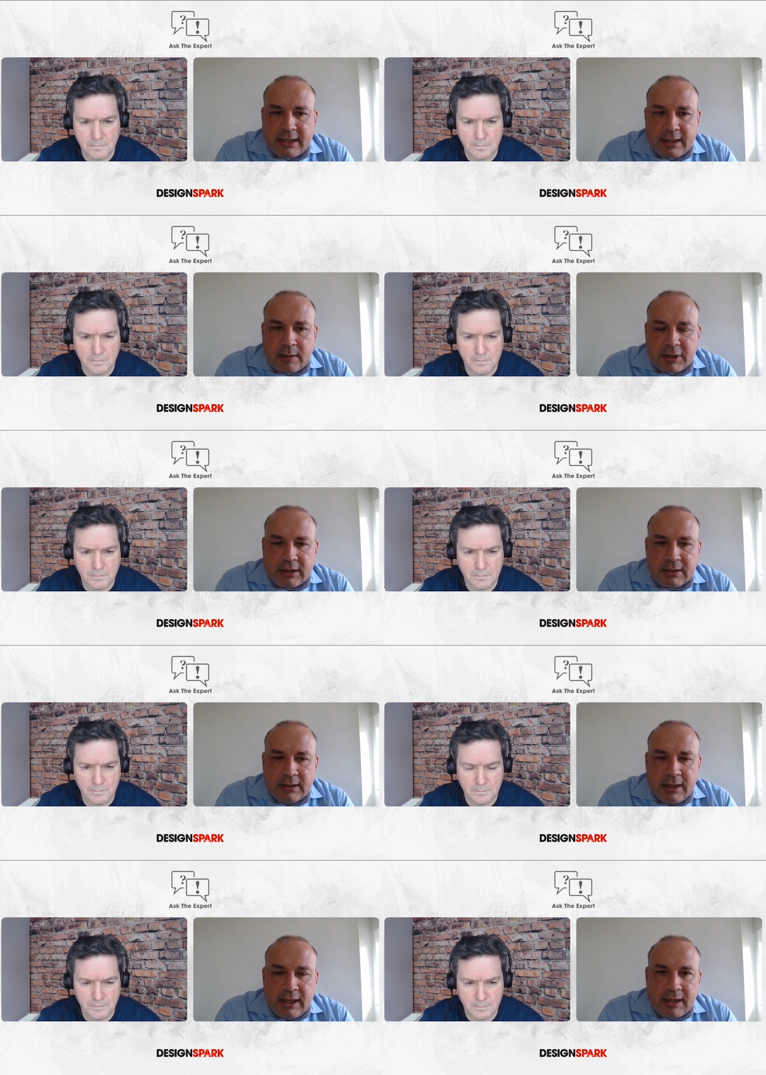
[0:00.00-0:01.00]
Speaker 1: lineup
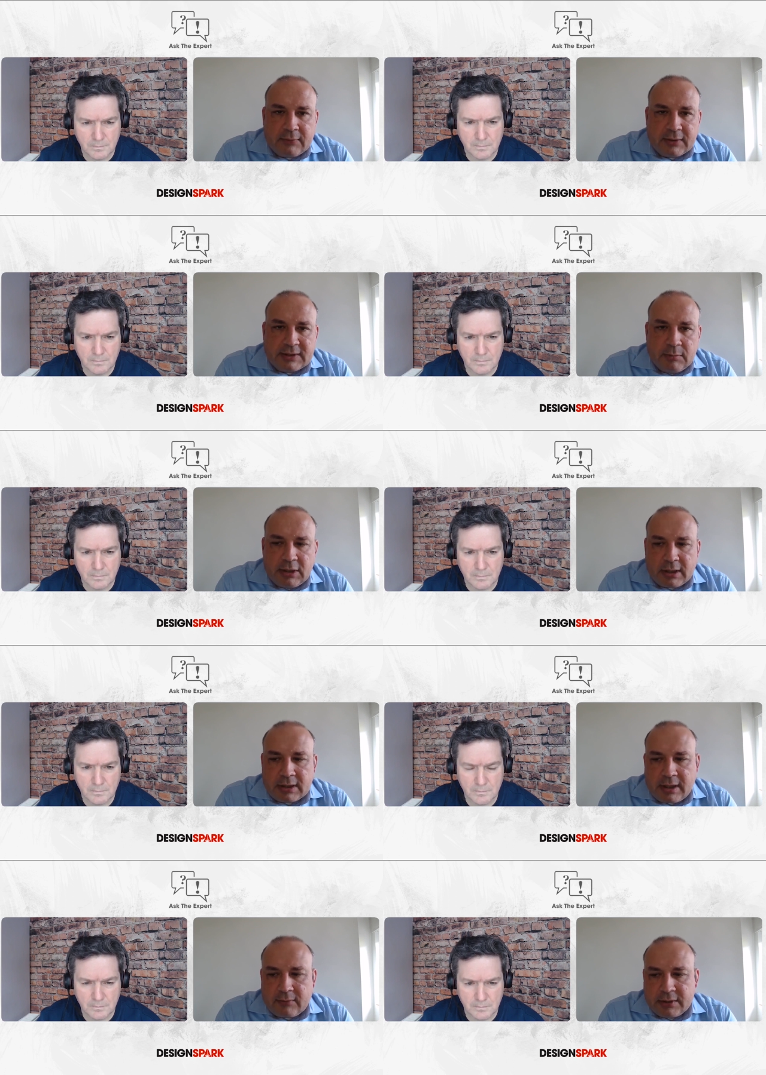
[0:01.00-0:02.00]
and have a
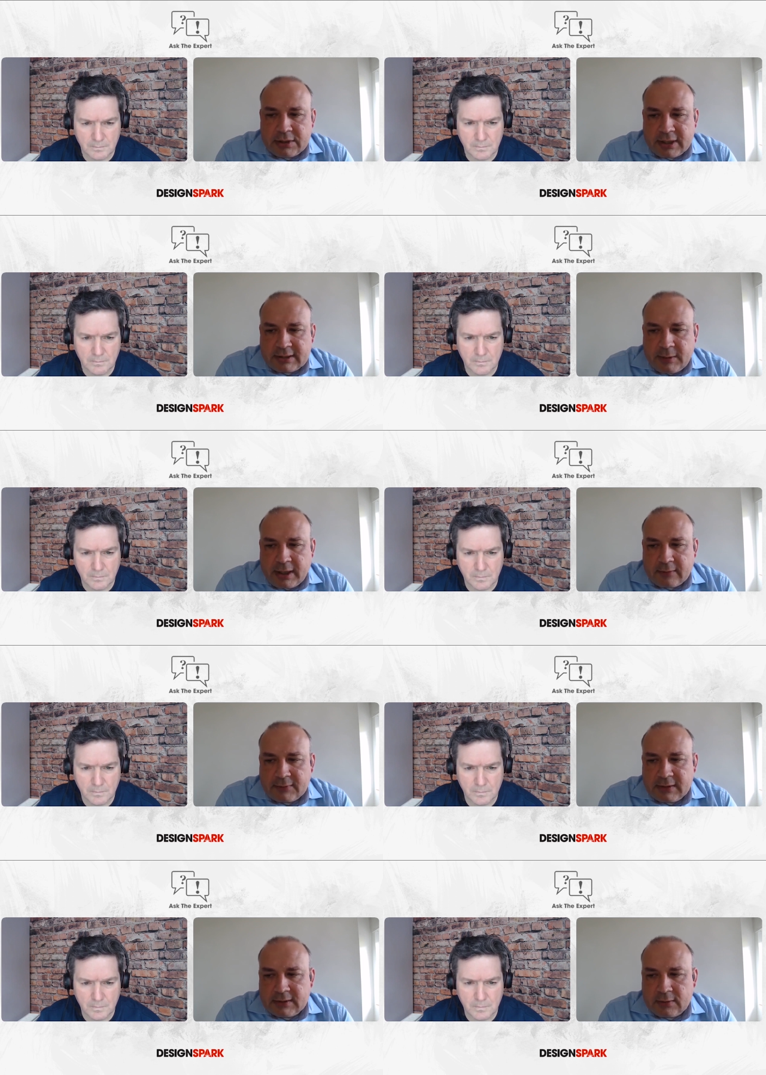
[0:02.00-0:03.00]
similar coverage as we
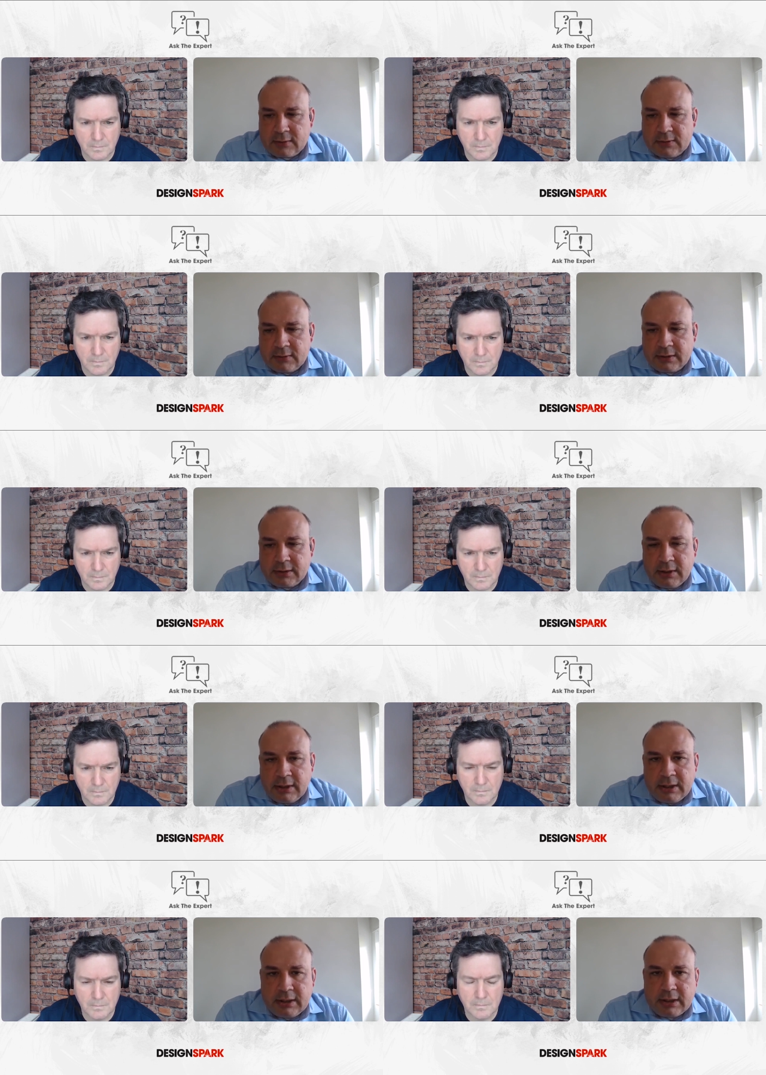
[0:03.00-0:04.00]
have this also in,
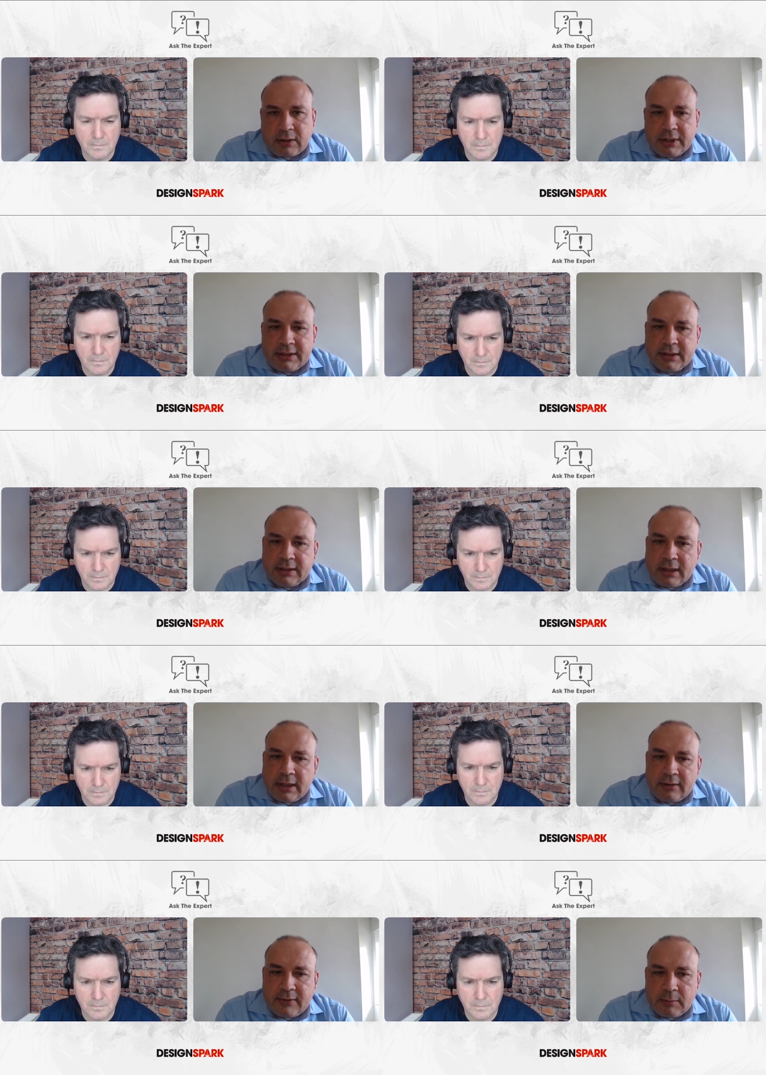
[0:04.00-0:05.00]
in RX and
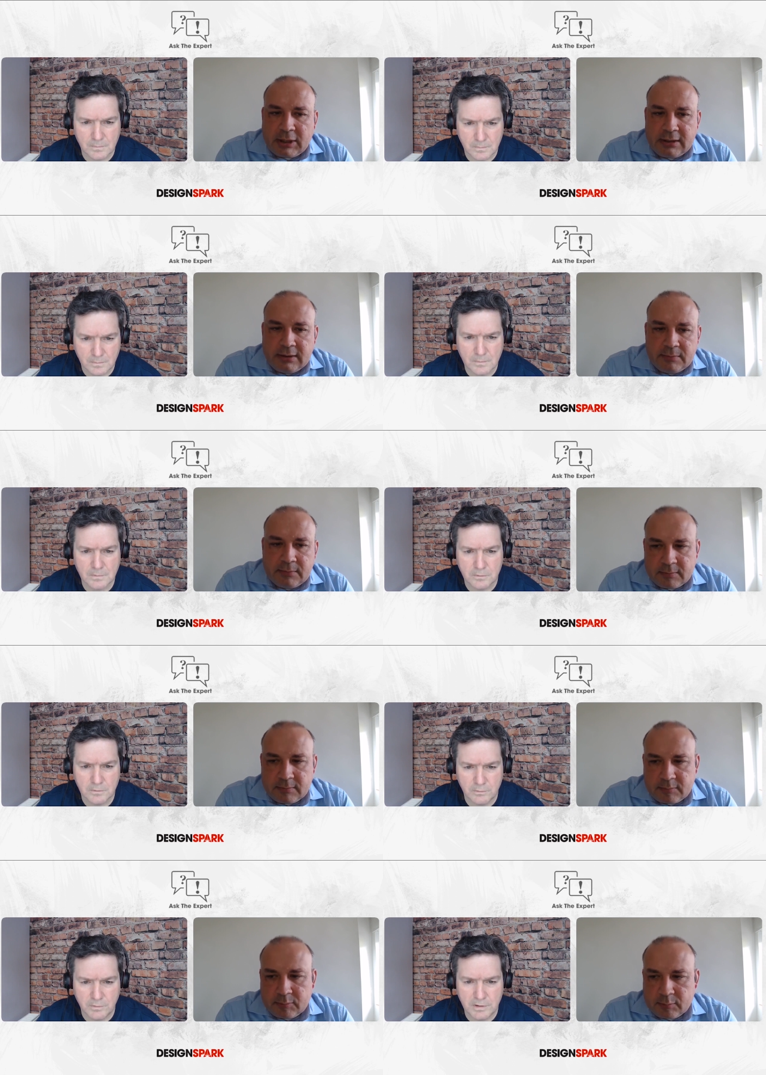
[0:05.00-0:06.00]
RL family.
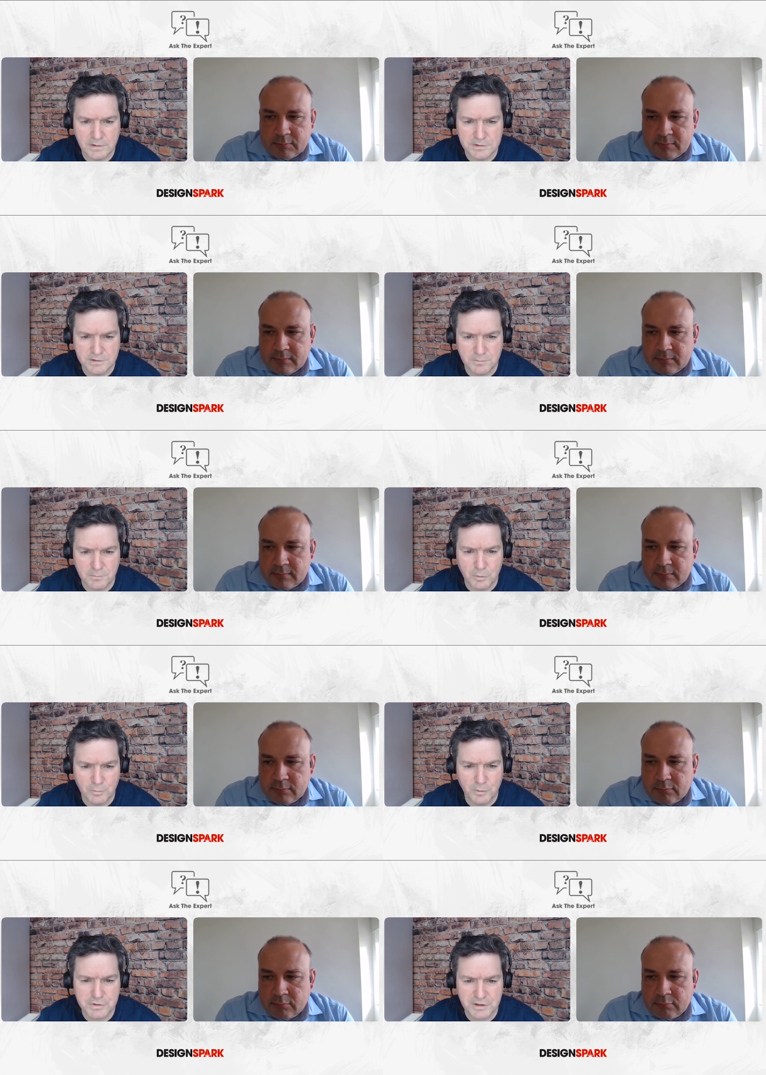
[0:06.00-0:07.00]
Speaker 2: Great. So
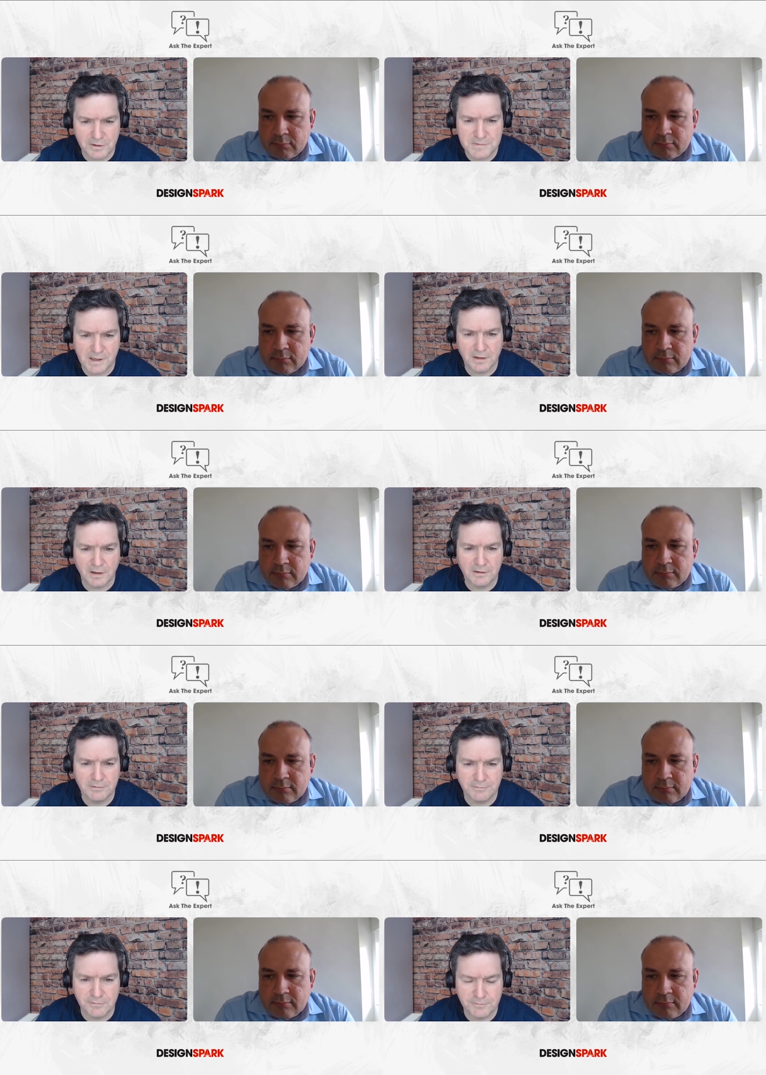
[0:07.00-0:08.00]
more, more to come down the
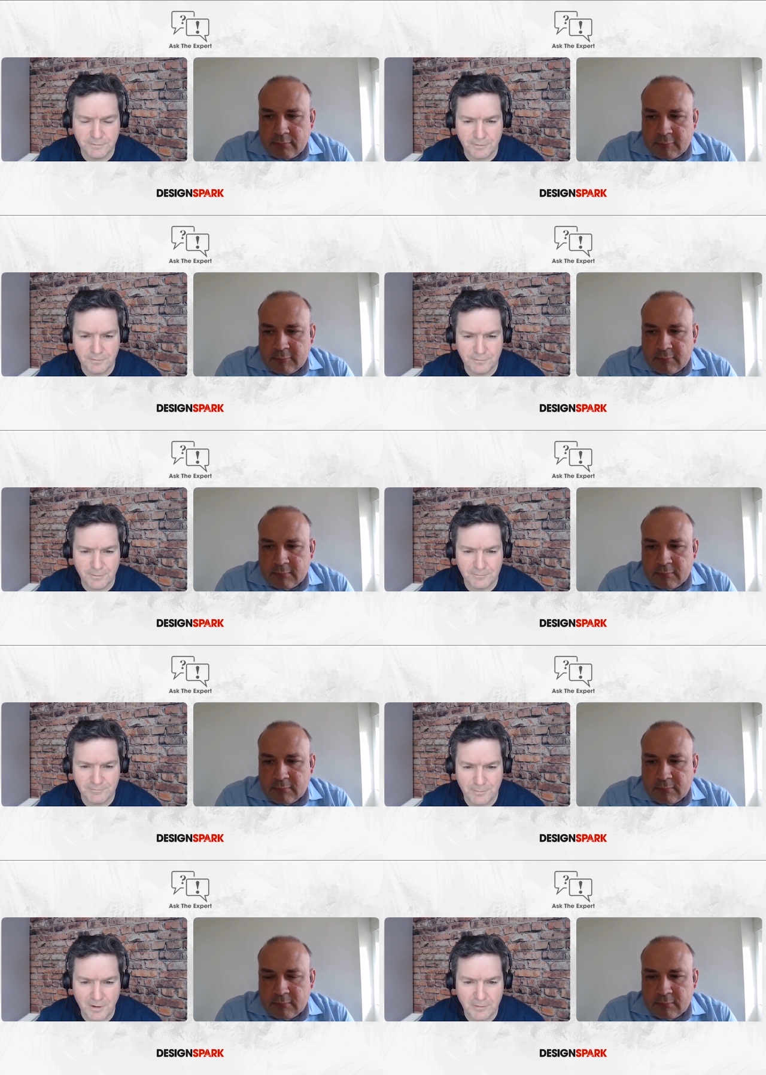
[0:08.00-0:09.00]
line for, for from
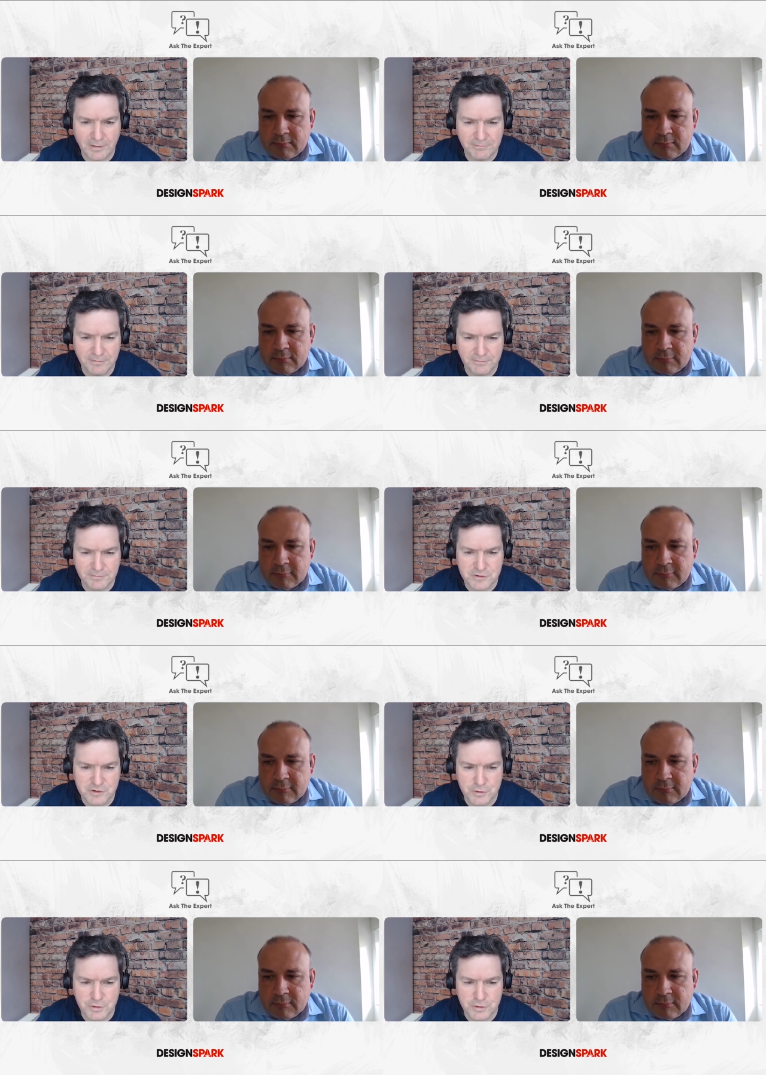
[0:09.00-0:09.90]
from from RA for for